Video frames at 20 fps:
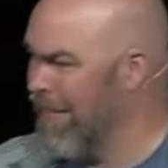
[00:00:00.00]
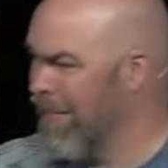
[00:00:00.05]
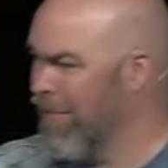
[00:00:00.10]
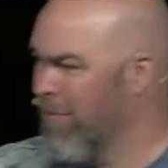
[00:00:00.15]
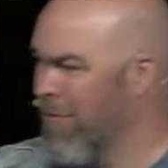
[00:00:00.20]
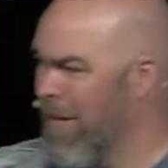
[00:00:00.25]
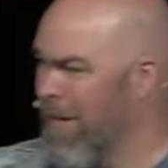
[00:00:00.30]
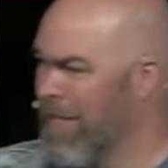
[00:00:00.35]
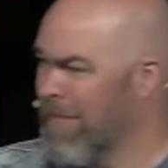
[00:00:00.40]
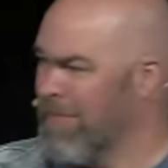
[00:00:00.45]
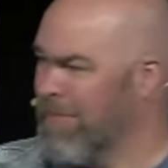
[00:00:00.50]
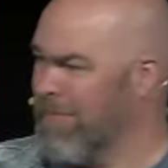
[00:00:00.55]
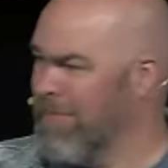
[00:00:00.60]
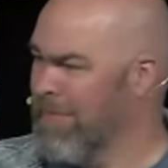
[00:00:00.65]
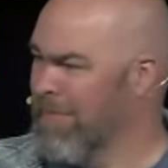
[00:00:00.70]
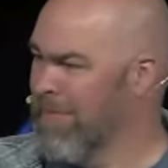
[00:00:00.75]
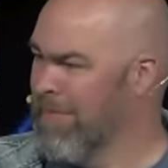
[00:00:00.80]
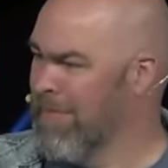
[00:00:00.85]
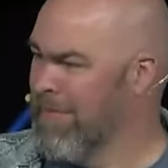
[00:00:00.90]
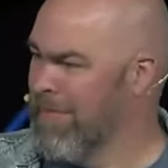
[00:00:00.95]
in Christ,
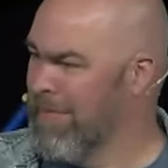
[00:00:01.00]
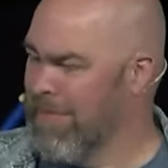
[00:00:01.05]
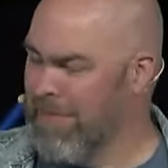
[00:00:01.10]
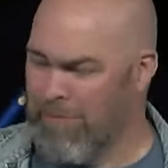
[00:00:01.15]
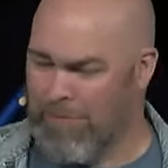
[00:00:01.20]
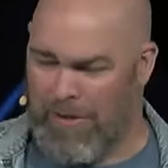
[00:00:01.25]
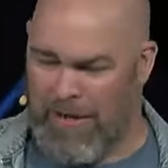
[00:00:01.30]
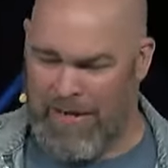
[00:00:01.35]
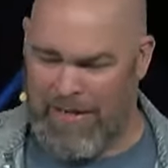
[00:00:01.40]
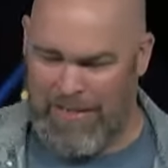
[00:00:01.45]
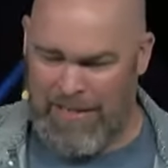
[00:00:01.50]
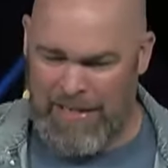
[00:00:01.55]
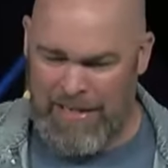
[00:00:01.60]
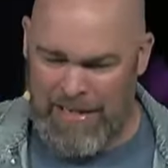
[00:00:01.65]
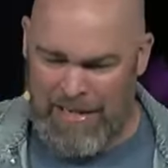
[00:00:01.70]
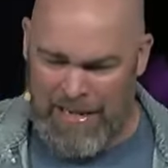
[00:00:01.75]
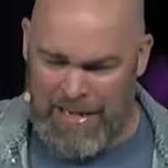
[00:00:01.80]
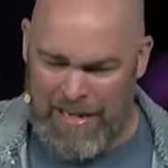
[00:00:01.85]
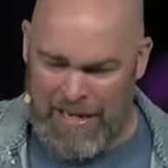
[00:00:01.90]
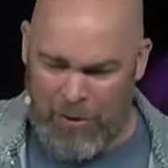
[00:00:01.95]
right?
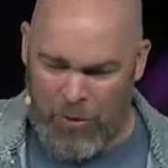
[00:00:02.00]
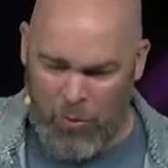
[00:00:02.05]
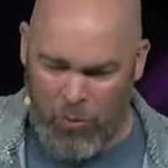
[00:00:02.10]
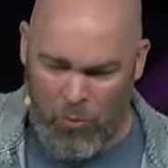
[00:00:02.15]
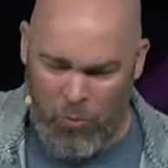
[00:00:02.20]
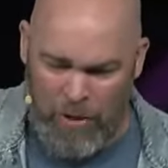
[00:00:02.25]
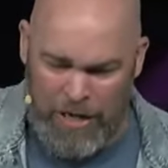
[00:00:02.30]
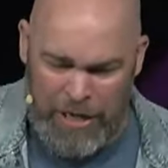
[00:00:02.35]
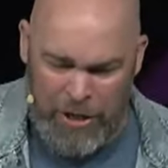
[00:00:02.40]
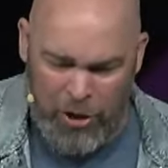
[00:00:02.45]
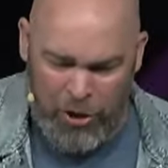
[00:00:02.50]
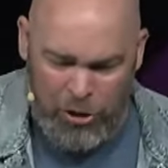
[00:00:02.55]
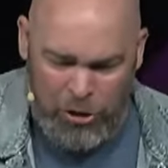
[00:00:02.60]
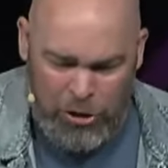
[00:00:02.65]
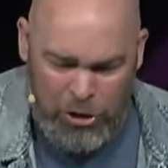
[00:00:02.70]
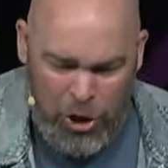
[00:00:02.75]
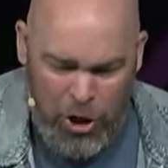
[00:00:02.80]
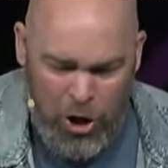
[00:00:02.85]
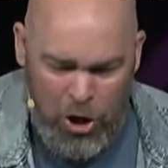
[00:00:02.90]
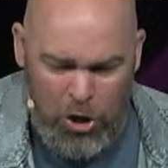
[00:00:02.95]
We are
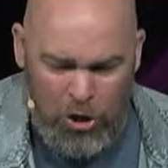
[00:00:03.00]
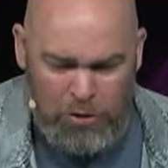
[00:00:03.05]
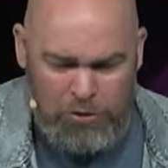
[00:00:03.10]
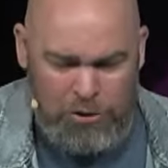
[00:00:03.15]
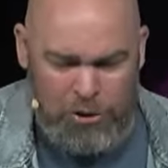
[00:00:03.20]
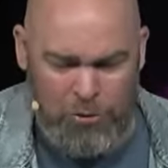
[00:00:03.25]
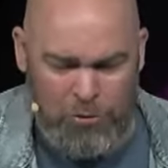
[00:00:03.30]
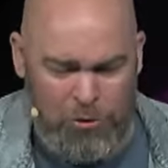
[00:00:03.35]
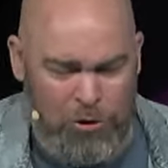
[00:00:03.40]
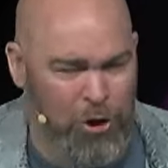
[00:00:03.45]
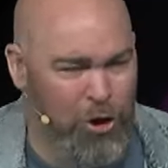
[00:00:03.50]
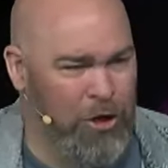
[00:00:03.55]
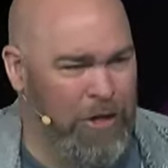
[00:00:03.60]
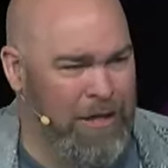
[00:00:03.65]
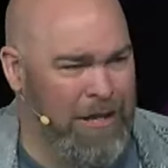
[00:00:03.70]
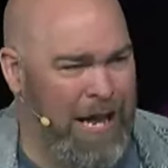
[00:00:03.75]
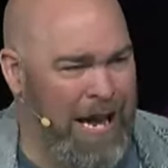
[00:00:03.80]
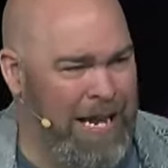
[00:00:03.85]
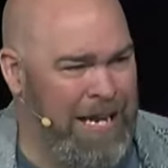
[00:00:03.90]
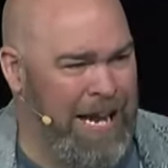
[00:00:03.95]
called to look
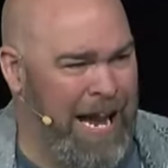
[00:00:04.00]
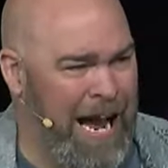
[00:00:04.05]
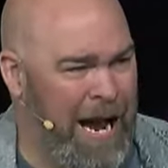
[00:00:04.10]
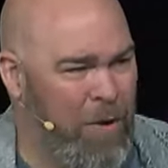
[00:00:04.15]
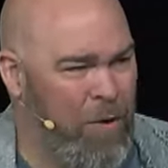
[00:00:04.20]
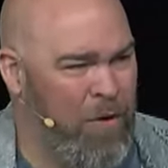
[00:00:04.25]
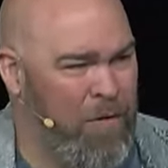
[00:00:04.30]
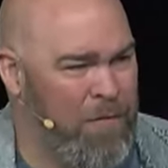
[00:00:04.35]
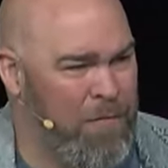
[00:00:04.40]
like our